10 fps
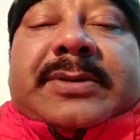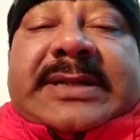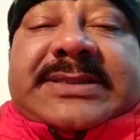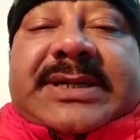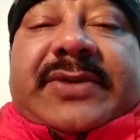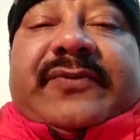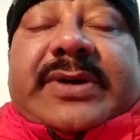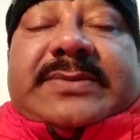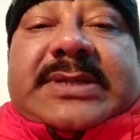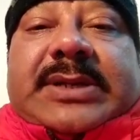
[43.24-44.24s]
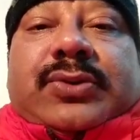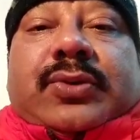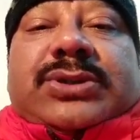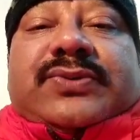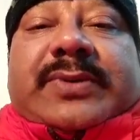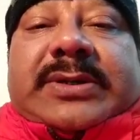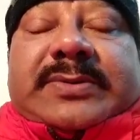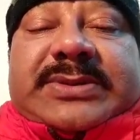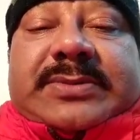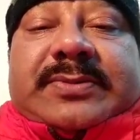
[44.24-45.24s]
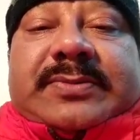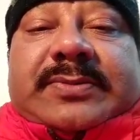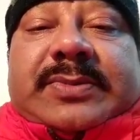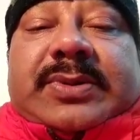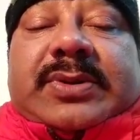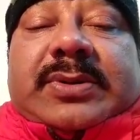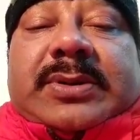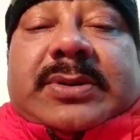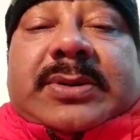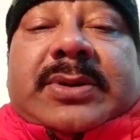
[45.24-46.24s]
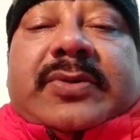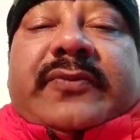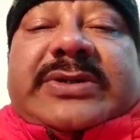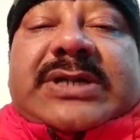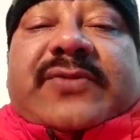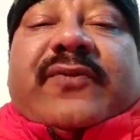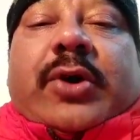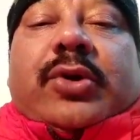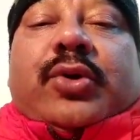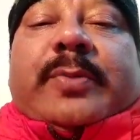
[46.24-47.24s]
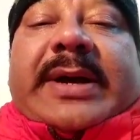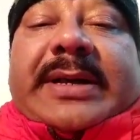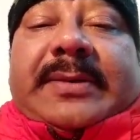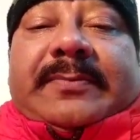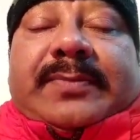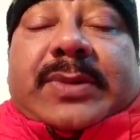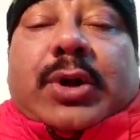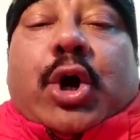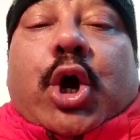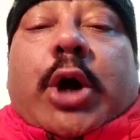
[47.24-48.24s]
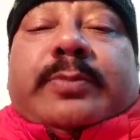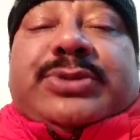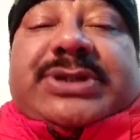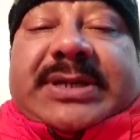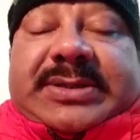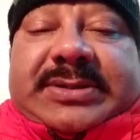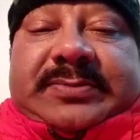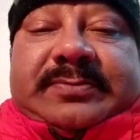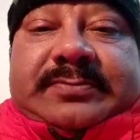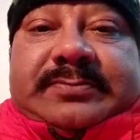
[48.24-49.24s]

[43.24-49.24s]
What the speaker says: Transitive verbs are those verbs which are followed by object.